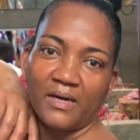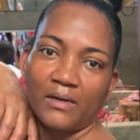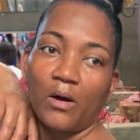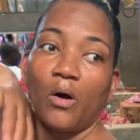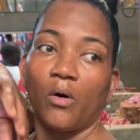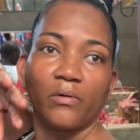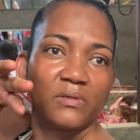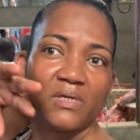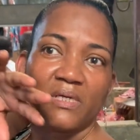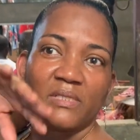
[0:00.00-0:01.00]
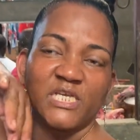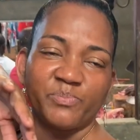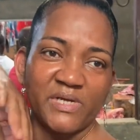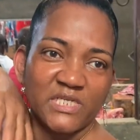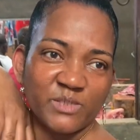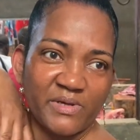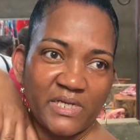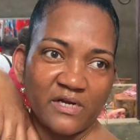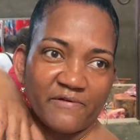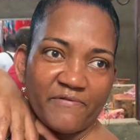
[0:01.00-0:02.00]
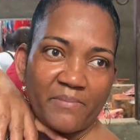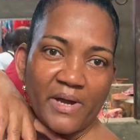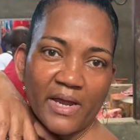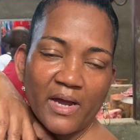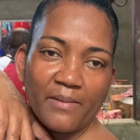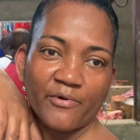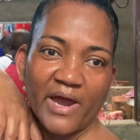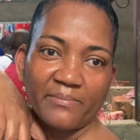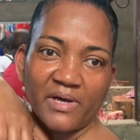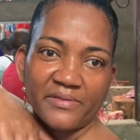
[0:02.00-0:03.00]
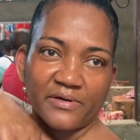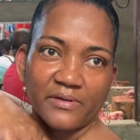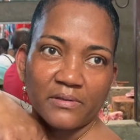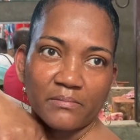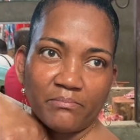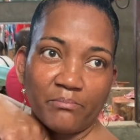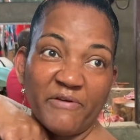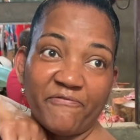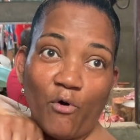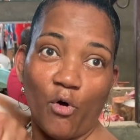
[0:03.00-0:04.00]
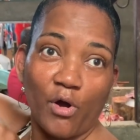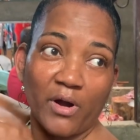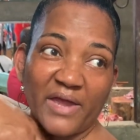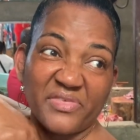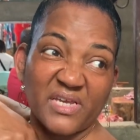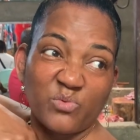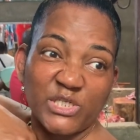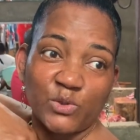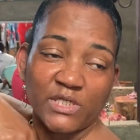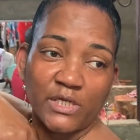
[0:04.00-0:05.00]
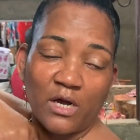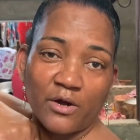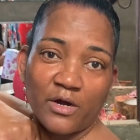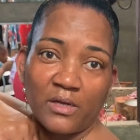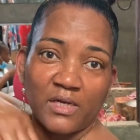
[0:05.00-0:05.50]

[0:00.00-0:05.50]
Oh, this place has been here from my grandmother before, I think, when she was younger.